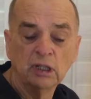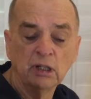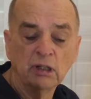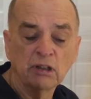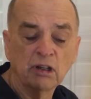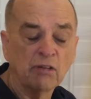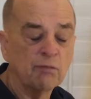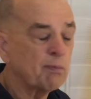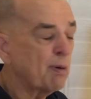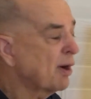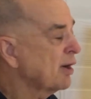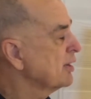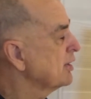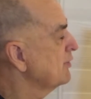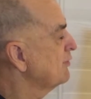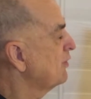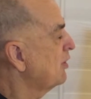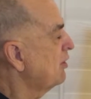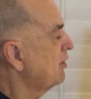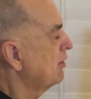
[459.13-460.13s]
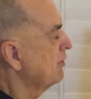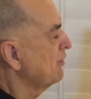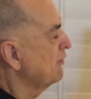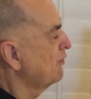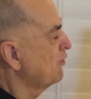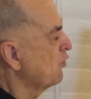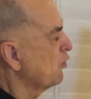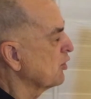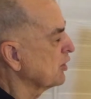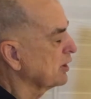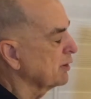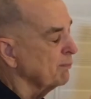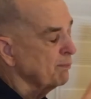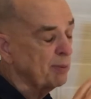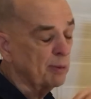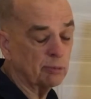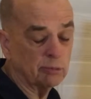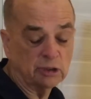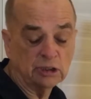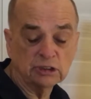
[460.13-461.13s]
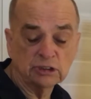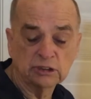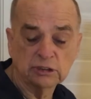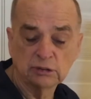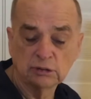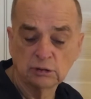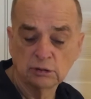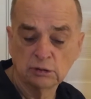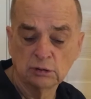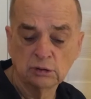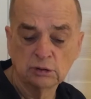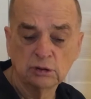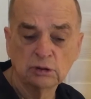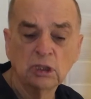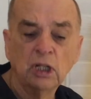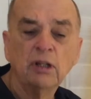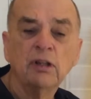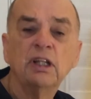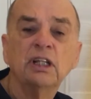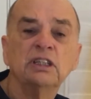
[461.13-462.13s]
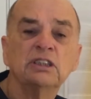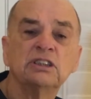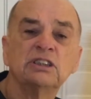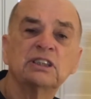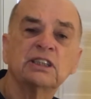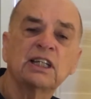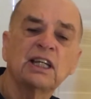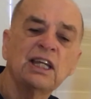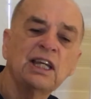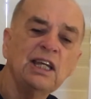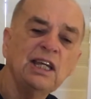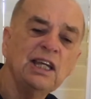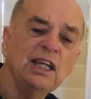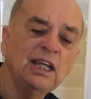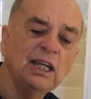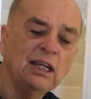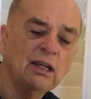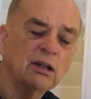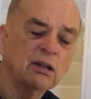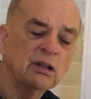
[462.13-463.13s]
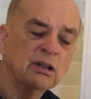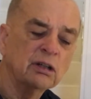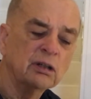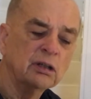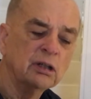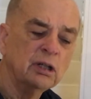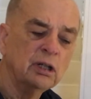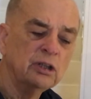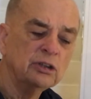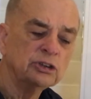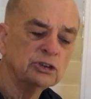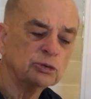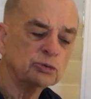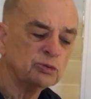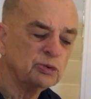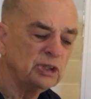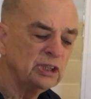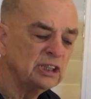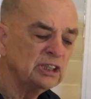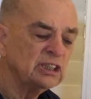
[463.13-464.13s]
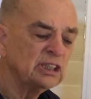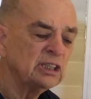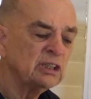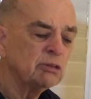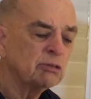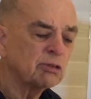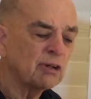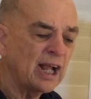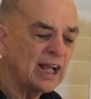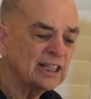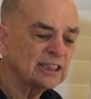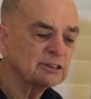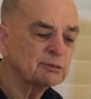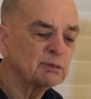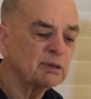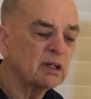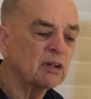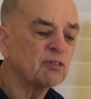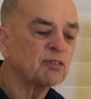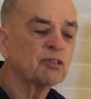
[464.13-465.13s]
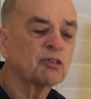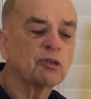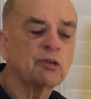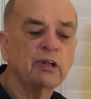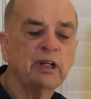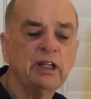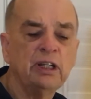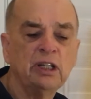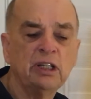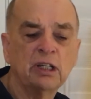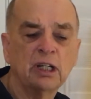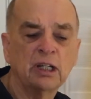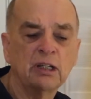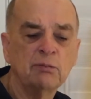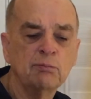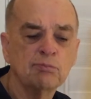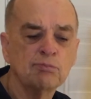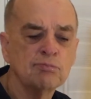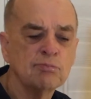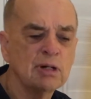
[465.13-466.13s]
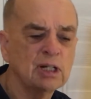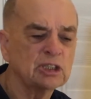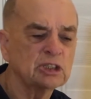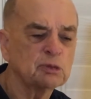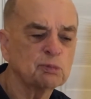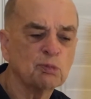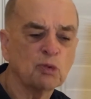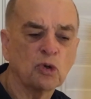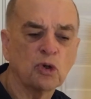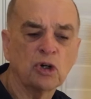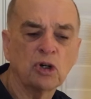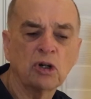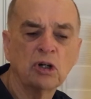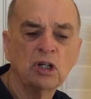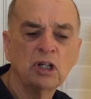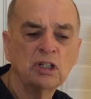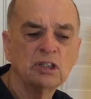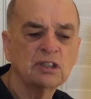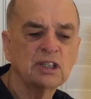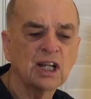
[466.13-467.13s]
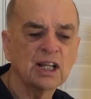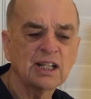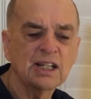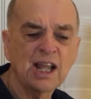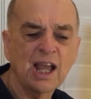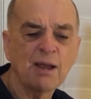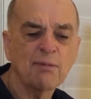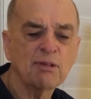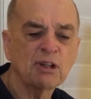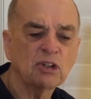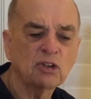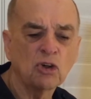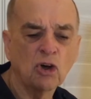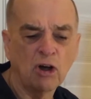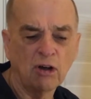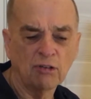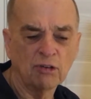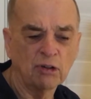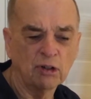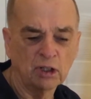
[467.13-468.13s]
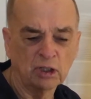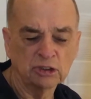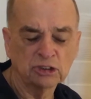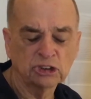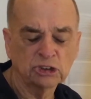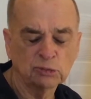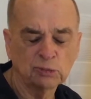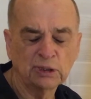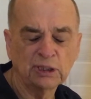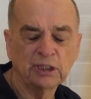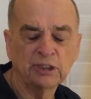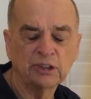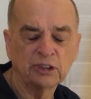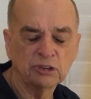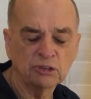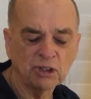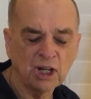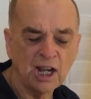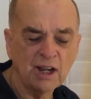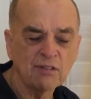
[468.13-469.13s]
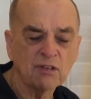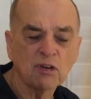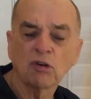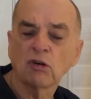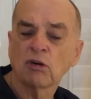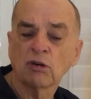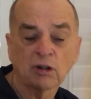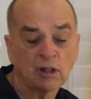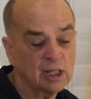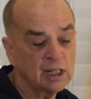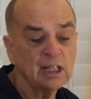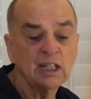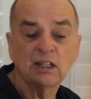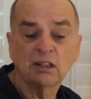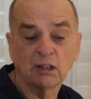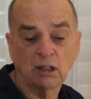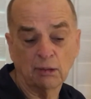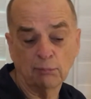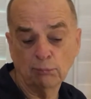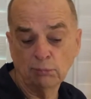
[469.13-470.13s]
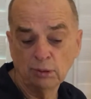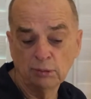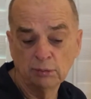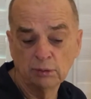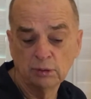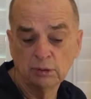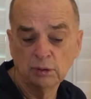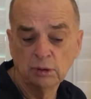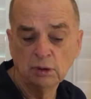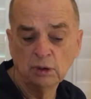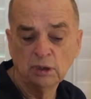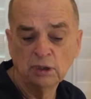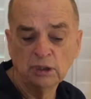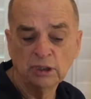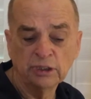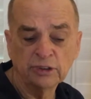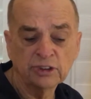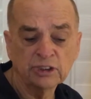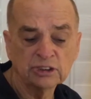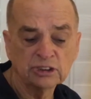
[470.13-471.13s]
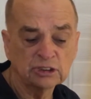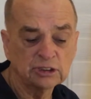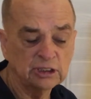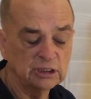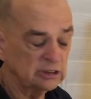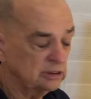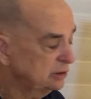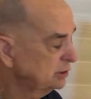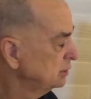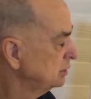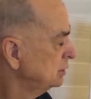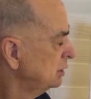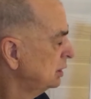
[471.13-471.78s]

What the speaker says: a part of all the 4 components, is the key to really grasping of creating a much more dynamic golf swing in the driver or any club at this stage.